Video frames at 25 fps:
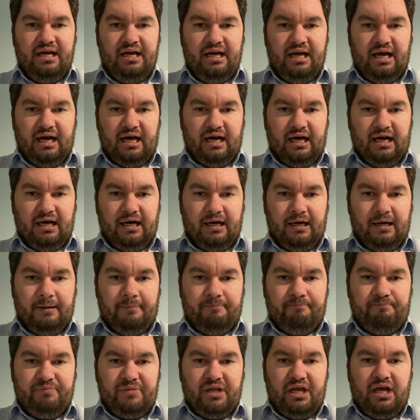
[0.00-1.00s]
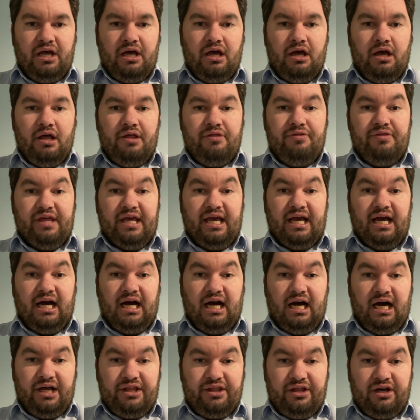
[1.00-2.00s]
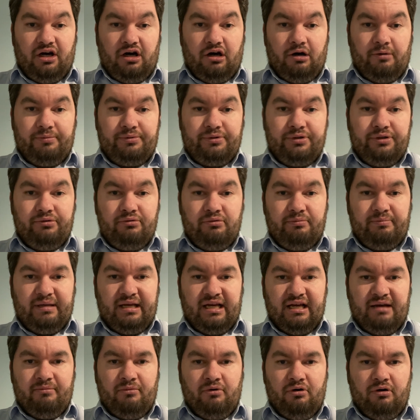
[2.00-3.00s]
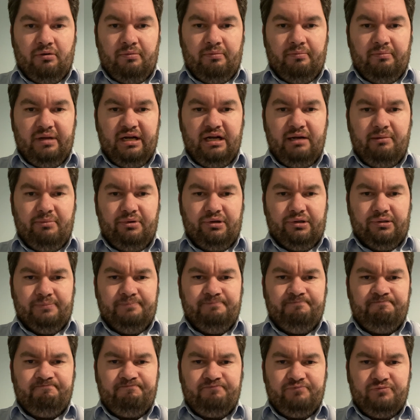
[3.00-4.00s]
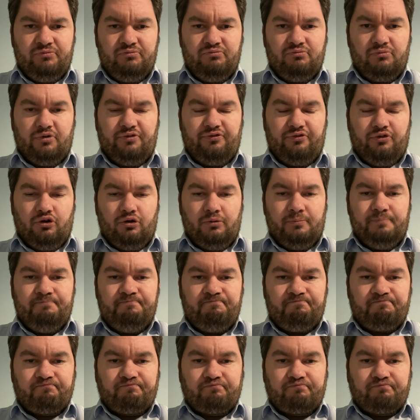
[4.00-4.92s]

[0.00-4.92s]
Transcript: The other option would be a more minimal reform,